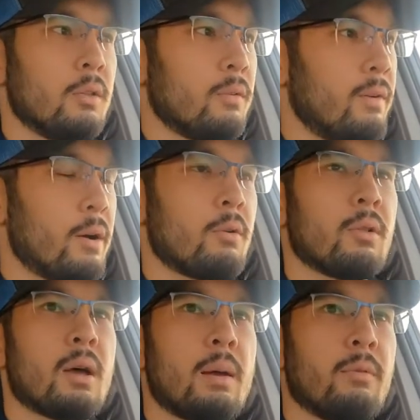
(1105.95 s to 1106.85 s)
They're very
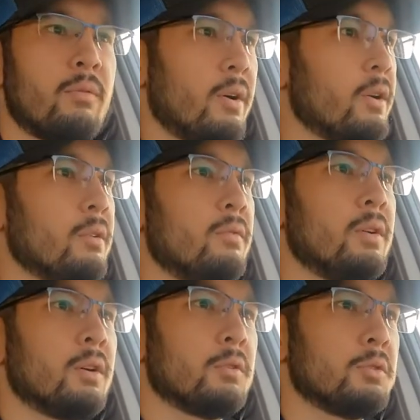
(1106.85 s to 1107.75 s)
reliable, very good
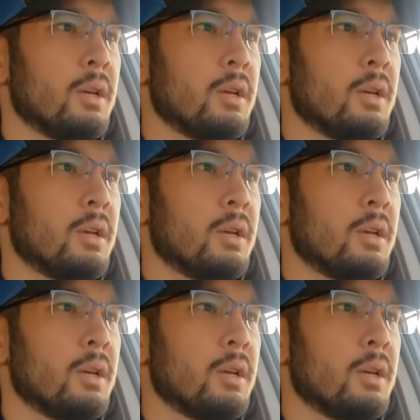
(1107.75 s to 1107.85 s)
vehicles.